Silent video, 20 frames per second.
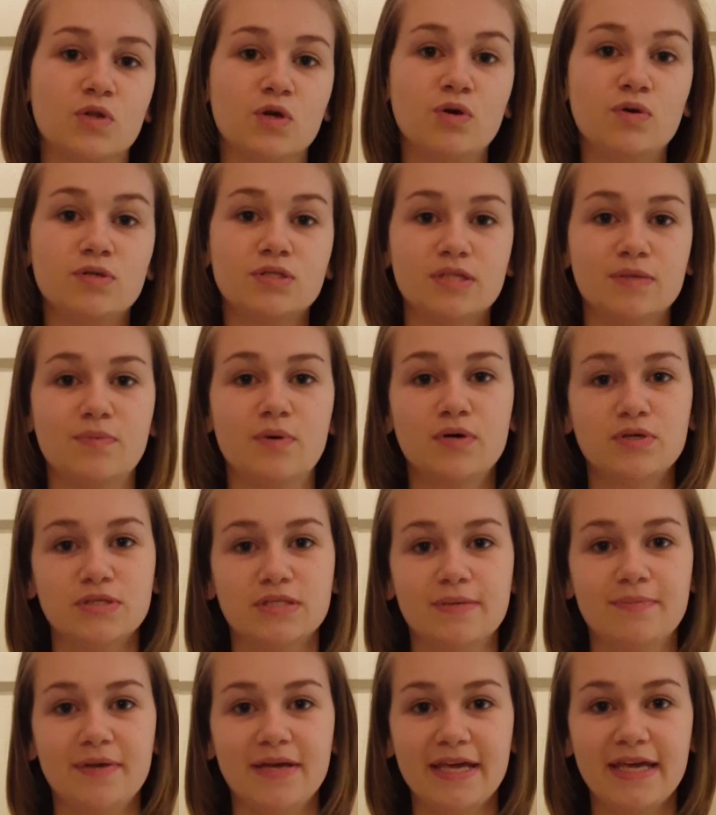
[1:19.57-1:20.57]
who's
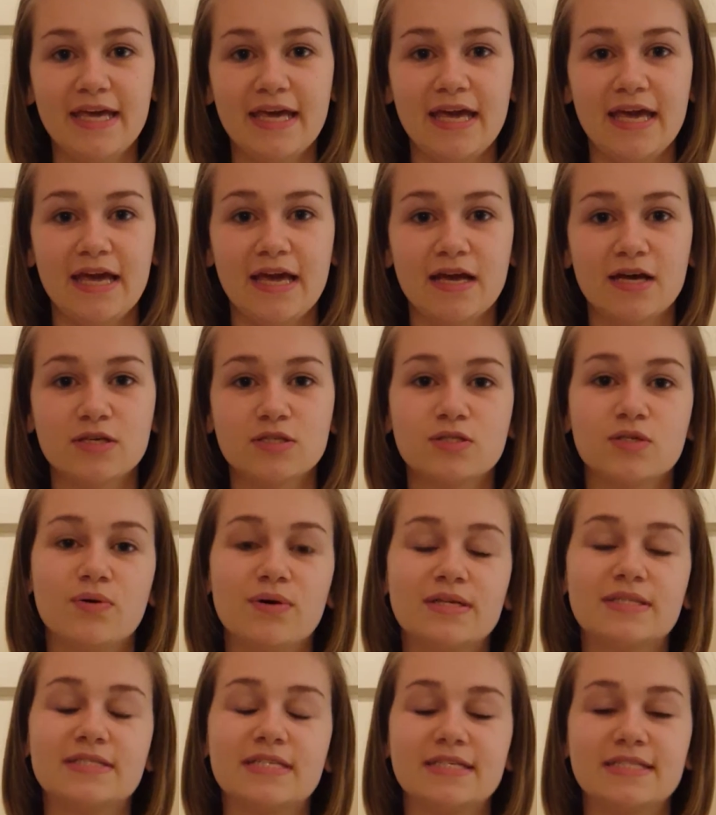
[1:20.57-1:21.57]
supposed to be king. So
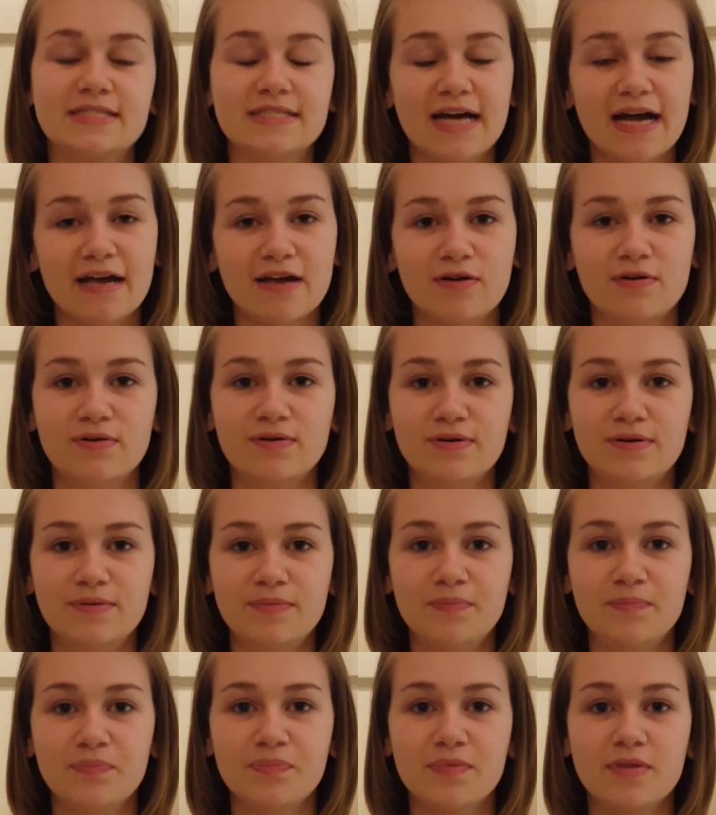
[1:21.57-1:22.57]
it's a cycle.
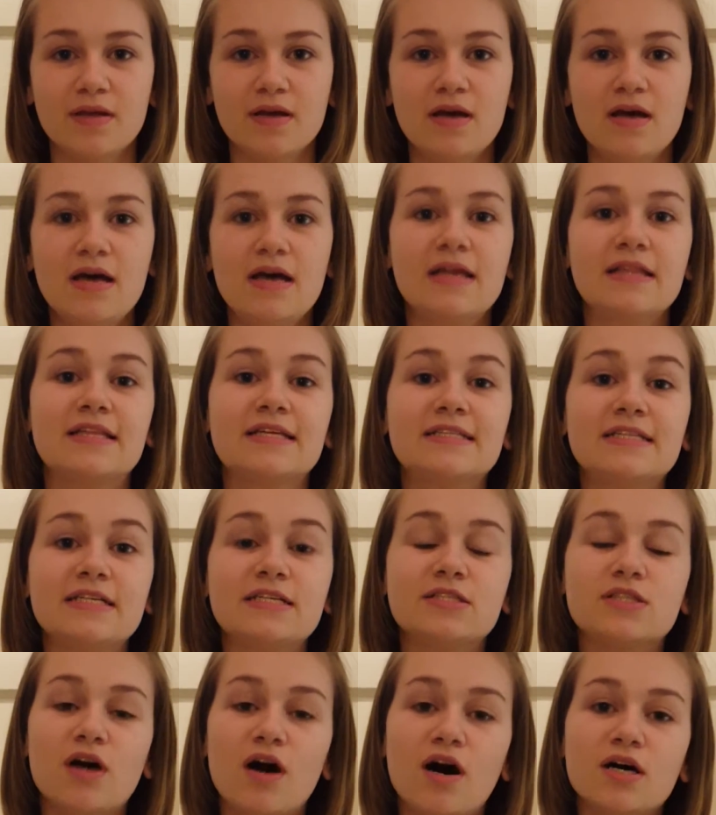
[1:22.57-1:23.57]
The
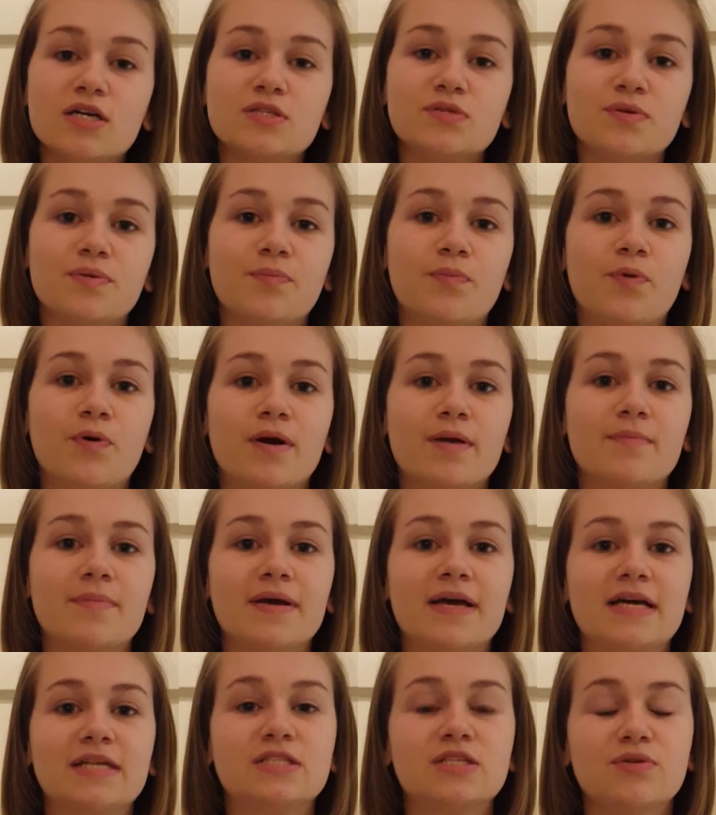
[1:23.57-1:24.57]
scene is also important
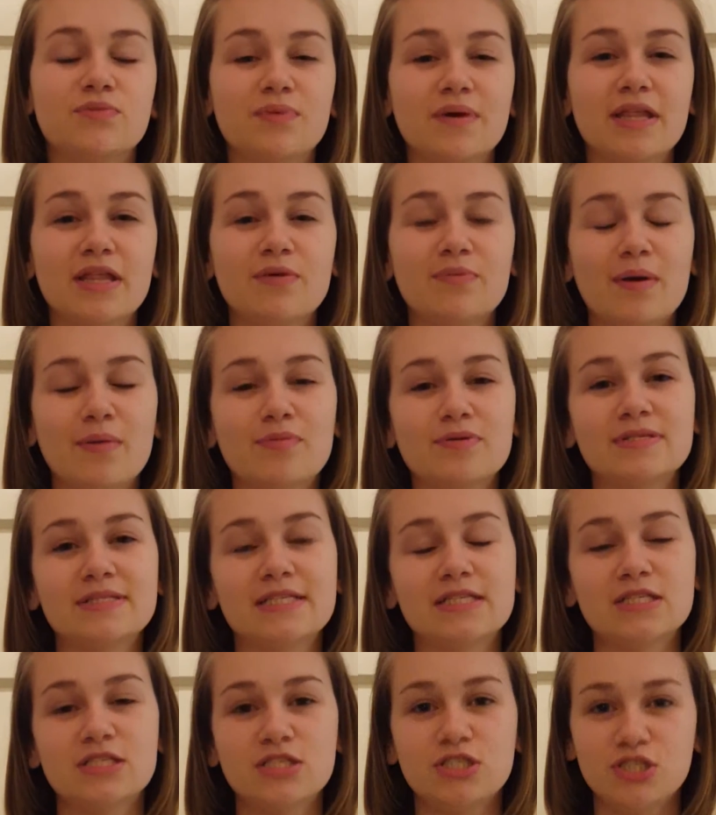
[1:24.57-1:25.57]
because it really
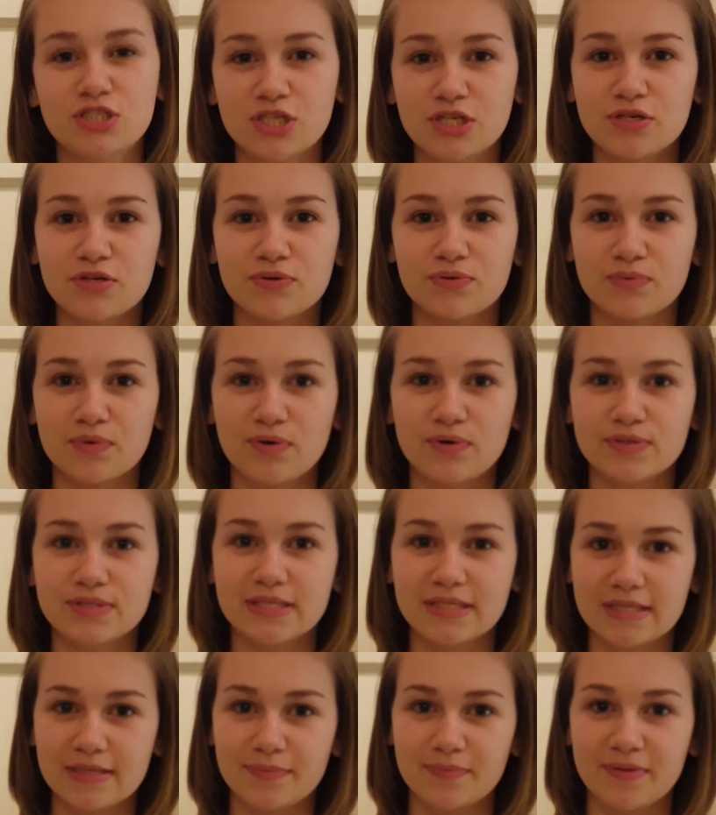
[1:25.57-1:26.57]
represents gender roles
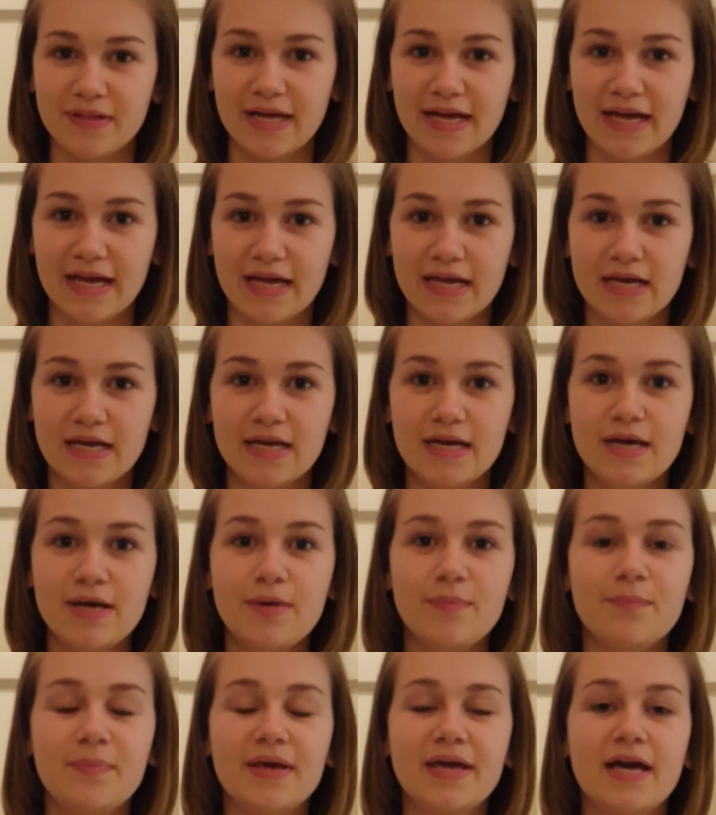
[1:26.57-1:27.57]
in the play,
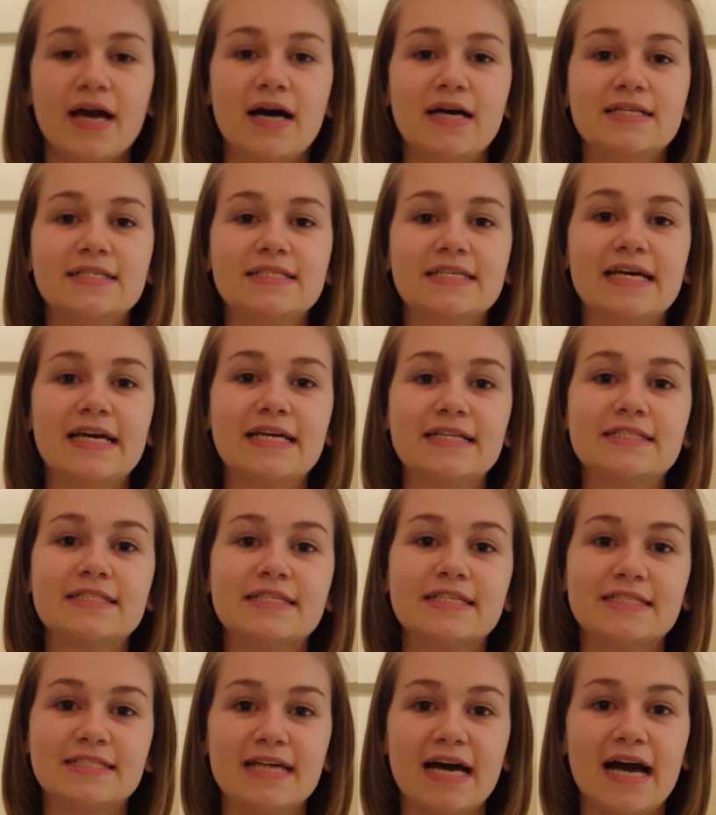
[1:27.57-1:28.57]
because in
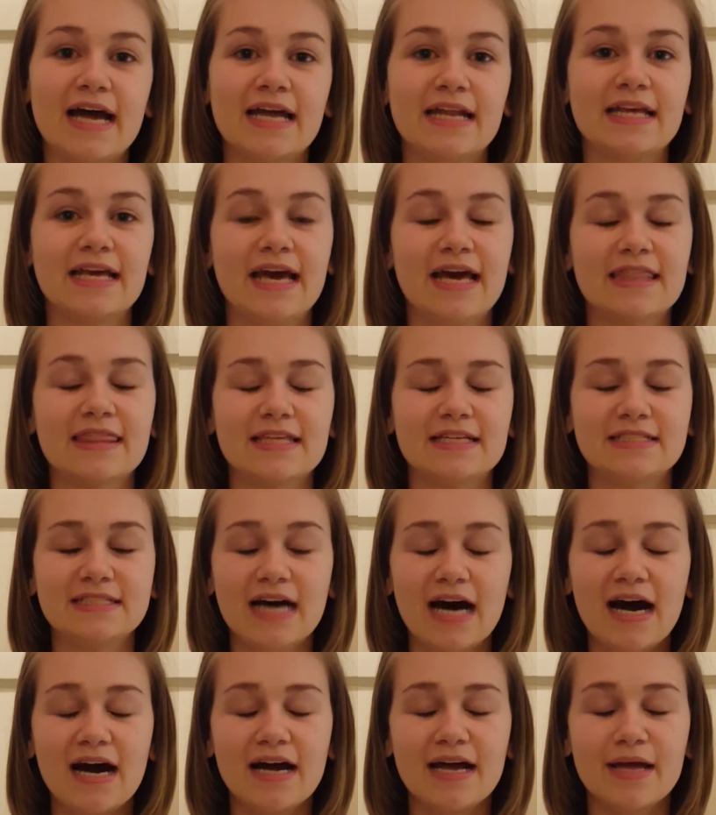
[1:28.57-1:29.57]
society at the
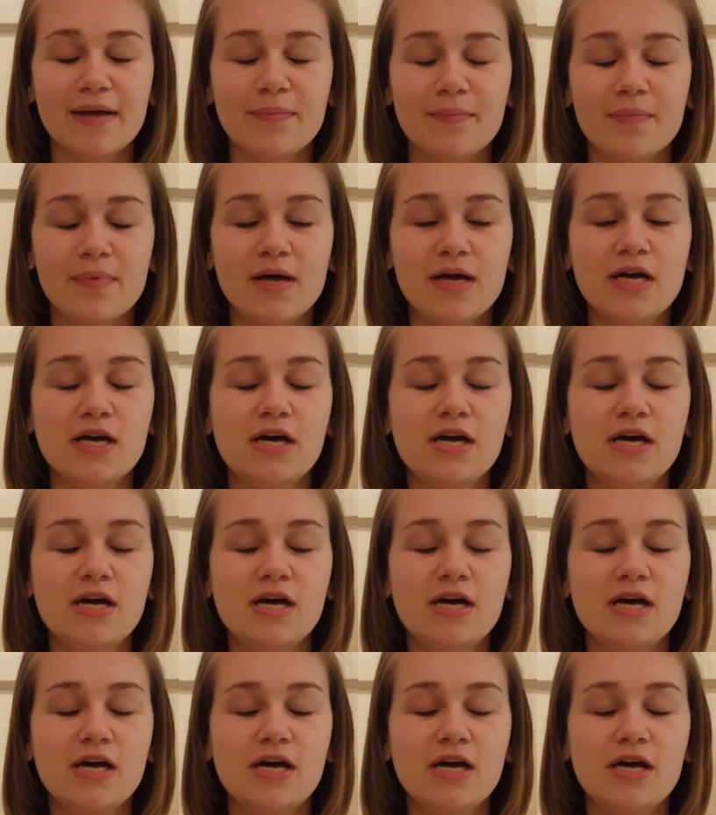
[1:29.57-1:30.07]
time,